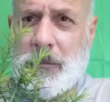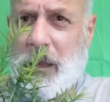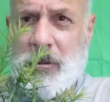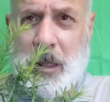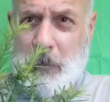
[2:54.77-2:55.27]

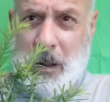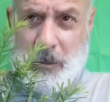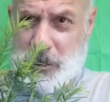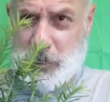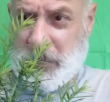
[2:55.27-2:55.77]
Everything
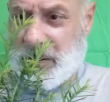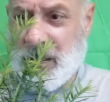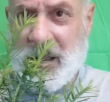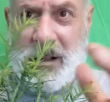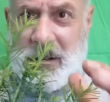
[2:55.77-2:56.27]
might just be
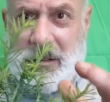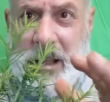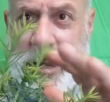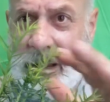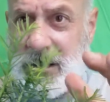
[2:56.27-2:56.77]

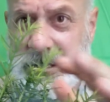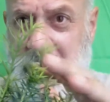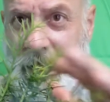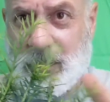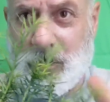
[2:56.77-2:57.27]
letting it
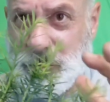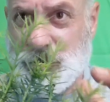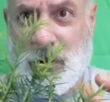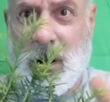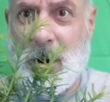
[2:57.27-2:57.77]
stay a little
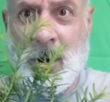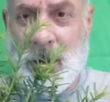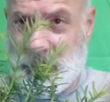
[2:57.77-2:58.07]
strong.